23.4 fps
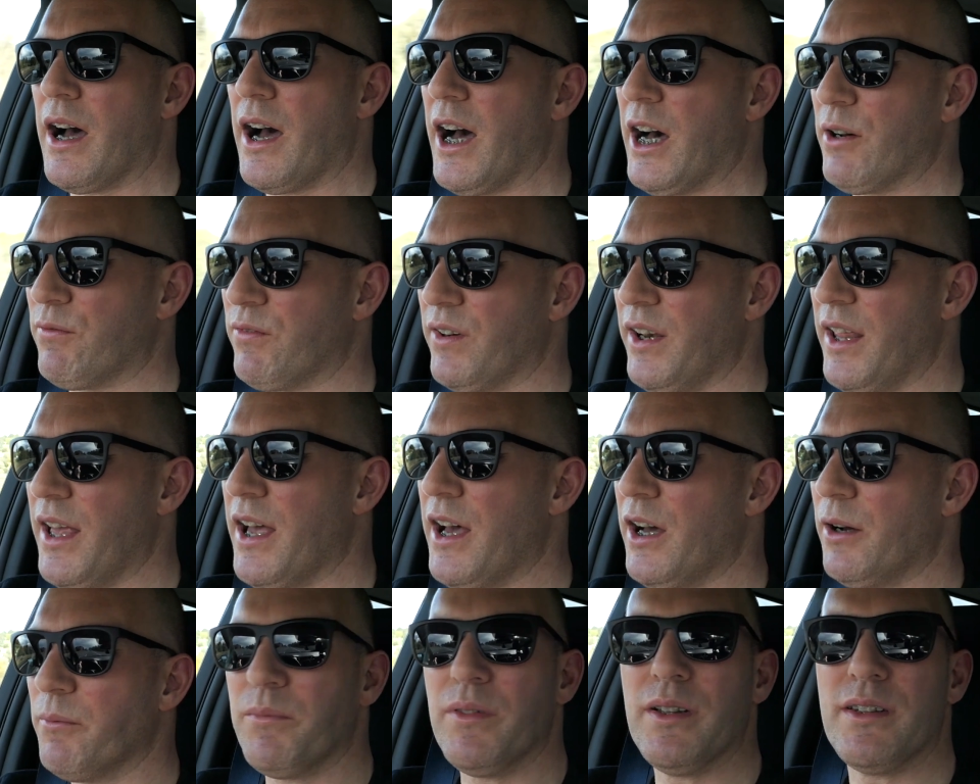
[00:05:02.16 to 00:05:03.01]
half an
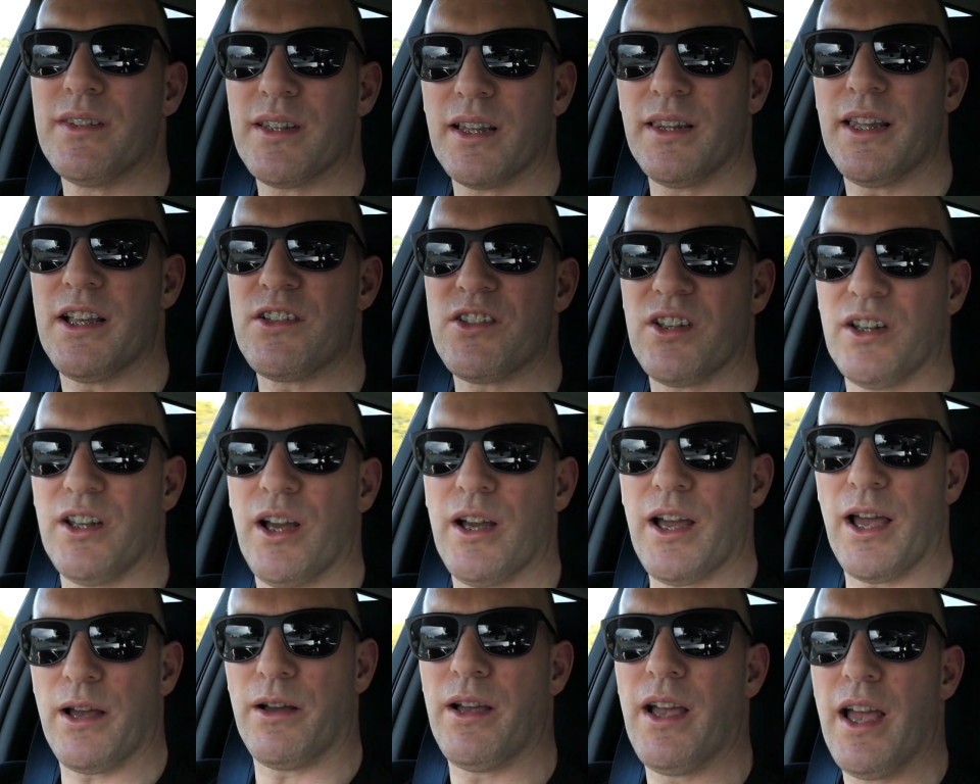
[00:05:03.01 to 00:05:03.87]
hour to let you
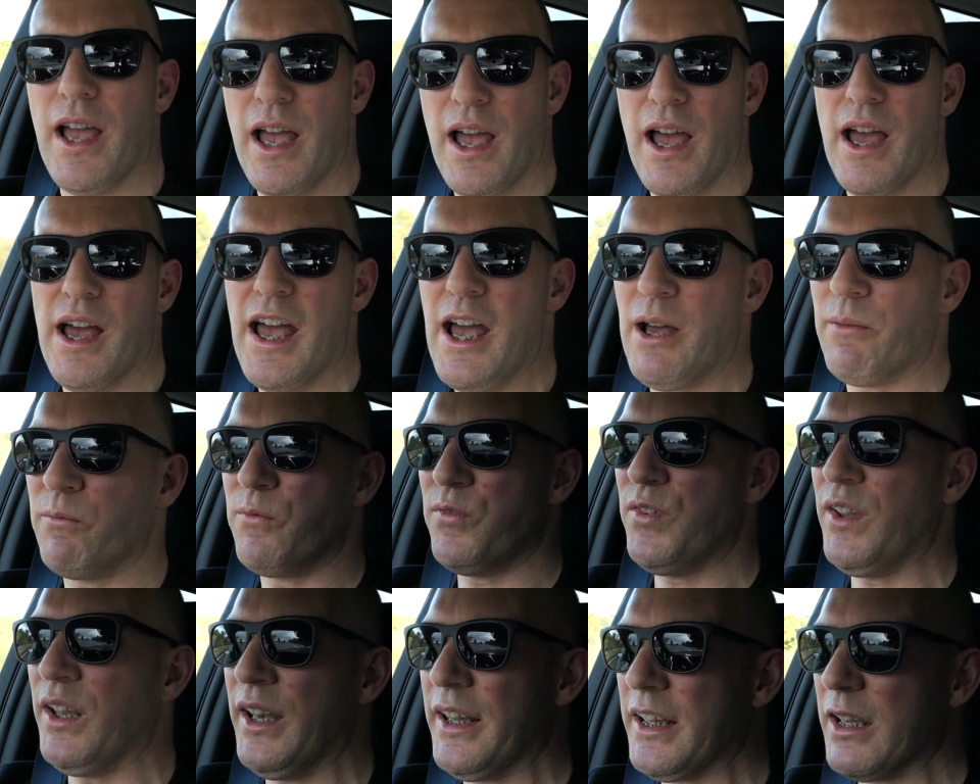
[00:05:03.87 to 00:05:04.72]
know how I'm
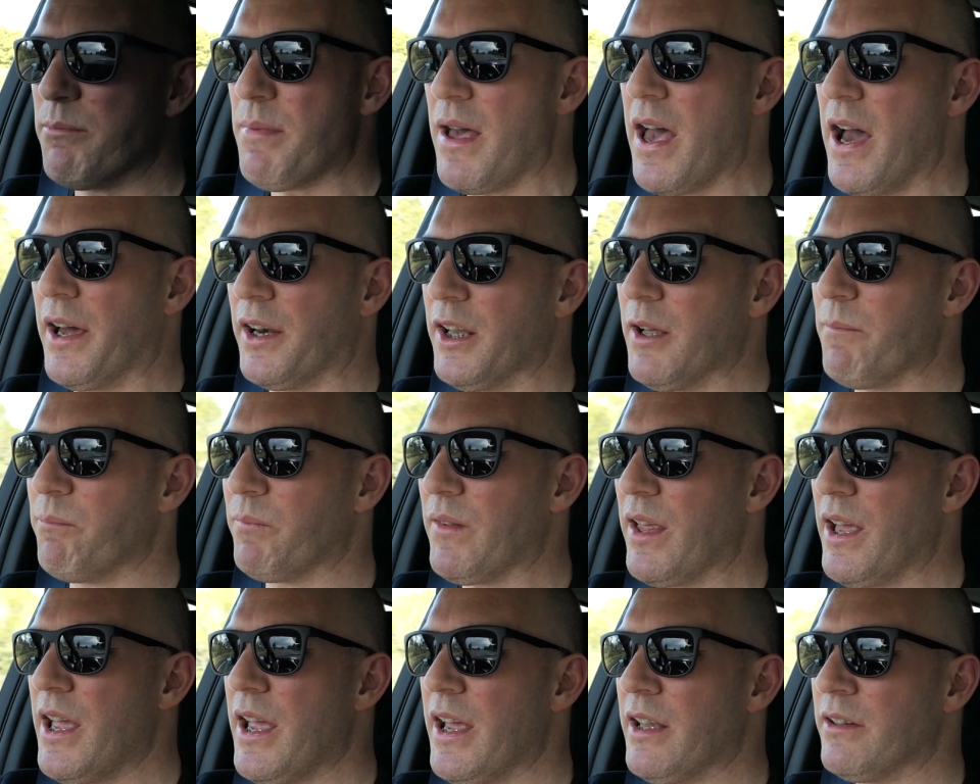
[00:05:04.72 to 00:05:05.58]
feeling about it,
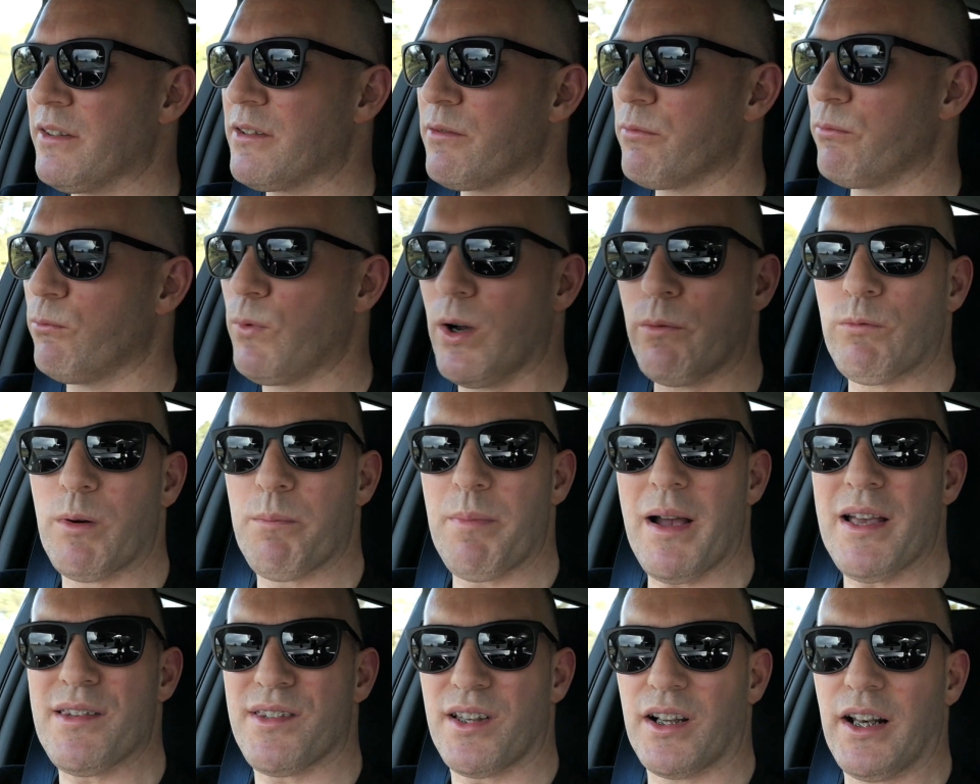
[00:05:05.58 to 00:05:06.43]
and when we're
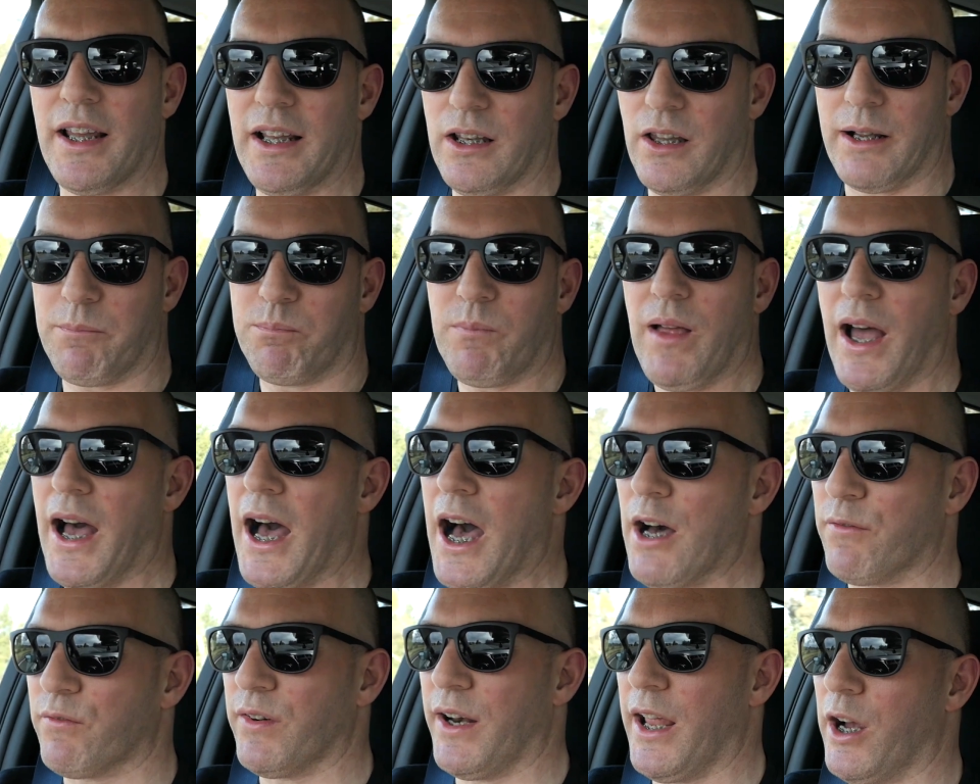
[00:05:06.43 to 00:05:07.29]
basically like
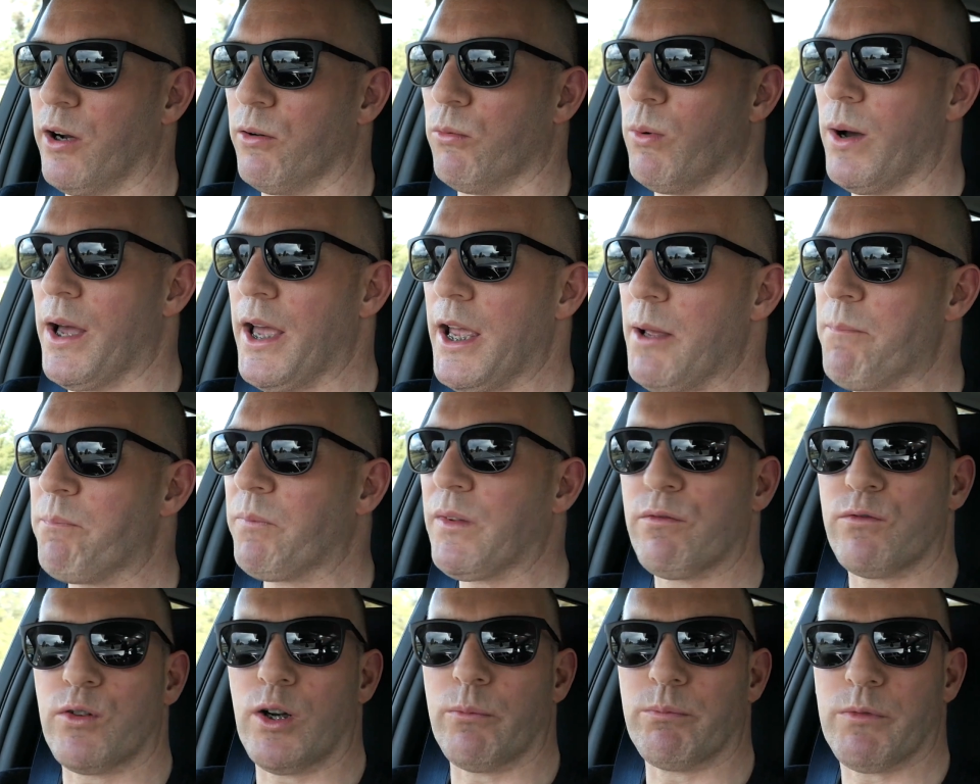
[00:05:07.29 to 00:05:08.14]
half an hour away
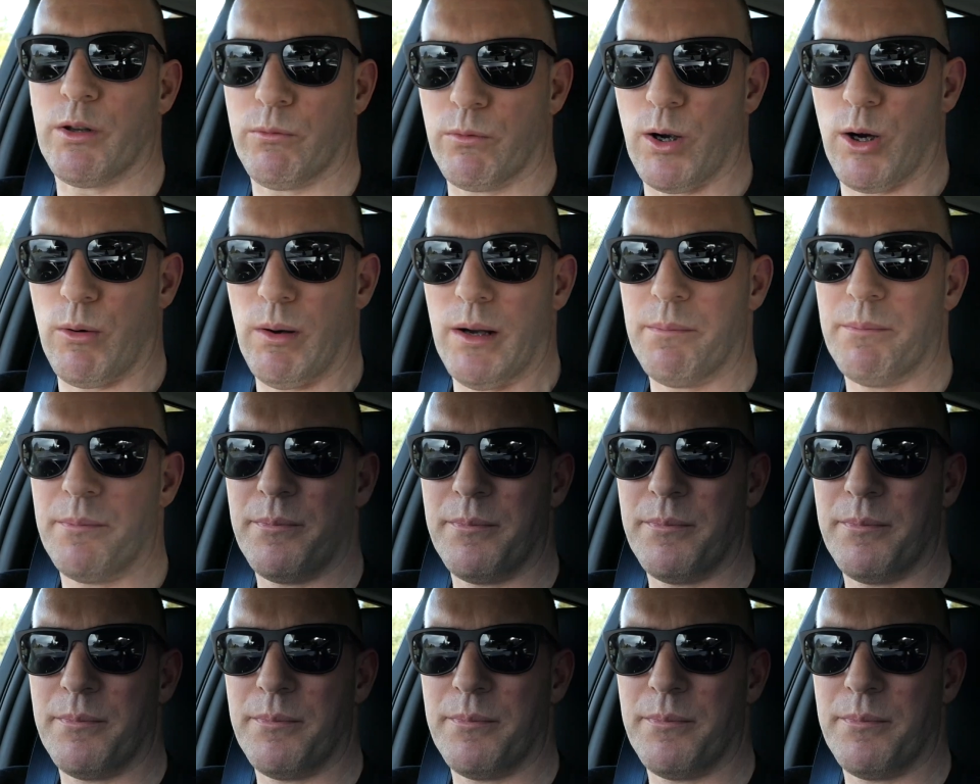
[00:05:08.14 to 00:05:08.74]
from Euroa.